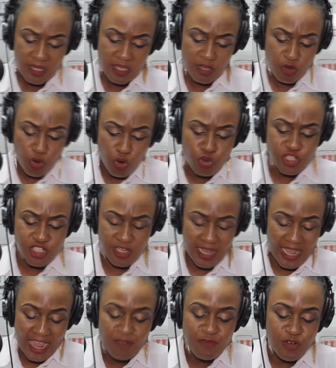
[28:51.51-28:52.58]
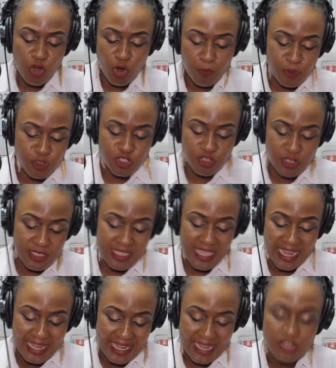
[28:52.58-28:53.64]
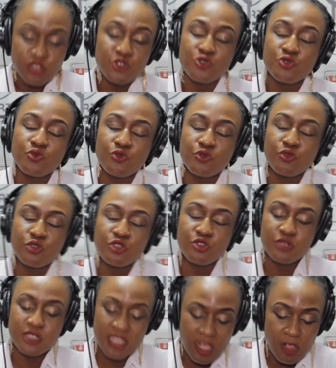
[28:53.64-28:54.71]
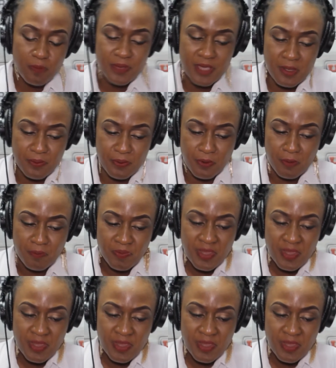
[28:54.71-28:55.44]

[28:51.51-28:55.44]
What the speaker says: in coaching, every opportunity I get to tell people,